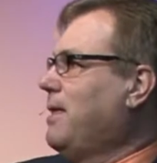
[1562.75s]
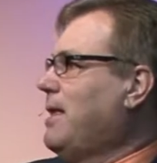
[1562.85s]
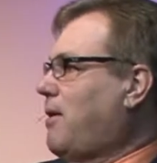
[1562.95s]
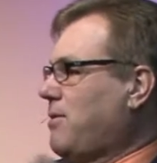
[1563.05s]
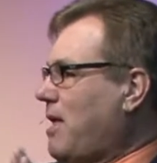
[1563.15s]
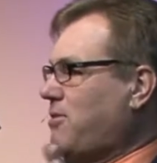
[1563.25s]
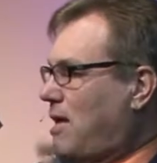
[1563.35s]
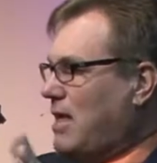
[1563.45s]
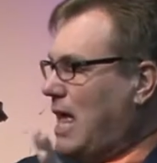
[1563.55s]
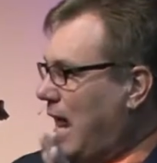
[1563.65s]
Now, that's,
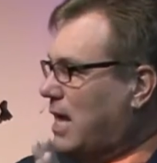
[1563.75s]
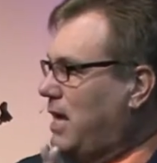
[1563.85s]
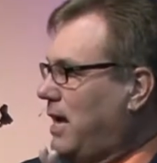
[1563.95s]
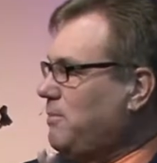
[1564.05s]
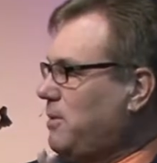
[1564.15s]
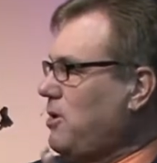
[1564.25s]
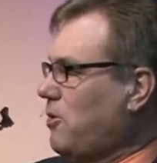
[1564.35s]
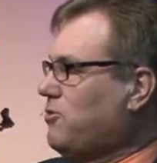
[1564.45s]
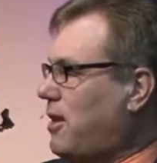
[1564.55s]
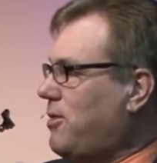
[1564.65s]
that's how I cut, but you know,
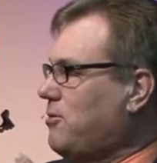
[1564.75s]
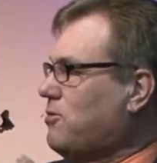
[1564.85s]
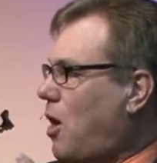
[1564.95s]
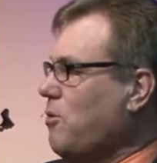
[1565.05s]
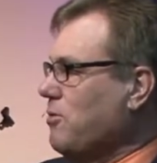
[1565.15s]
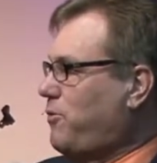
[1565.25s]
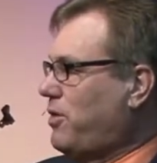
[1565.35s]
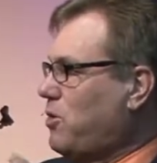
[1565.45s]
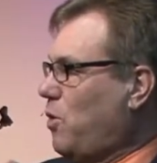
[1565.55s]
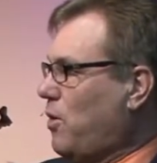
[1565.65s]
southerners talk different
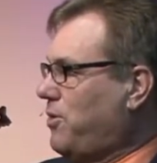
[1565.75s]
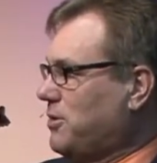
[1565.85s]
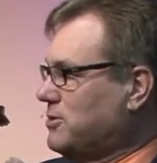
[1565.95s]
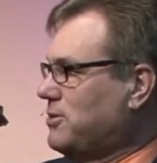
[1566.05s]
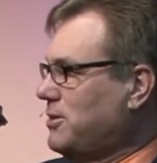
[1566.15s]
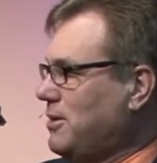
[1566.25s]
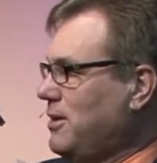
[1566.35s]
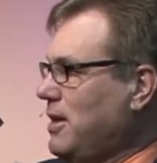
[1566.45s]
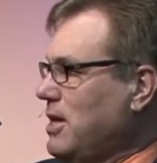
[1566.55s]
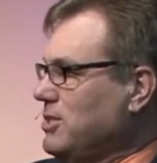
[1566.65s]
than northerners.
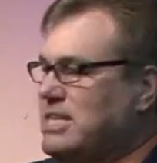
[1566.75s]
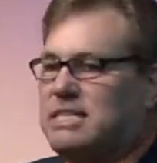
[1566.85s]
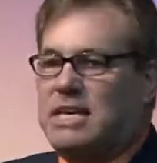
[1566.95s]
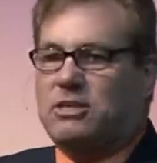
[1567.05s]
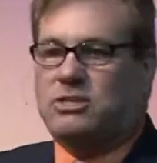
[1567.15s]
She said,